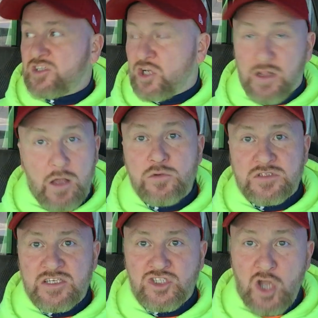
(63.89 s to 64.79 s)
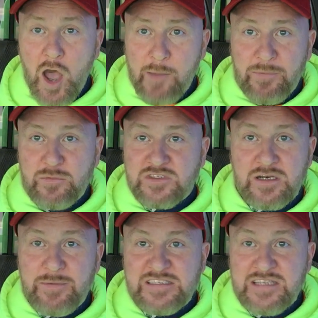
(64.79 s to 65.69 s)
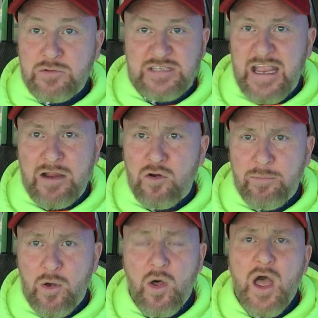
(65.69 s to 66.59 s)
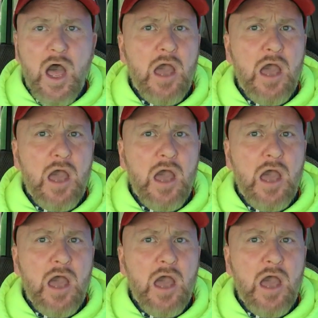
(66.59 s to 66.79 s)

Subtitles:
close the shop. It was going to be so terrible.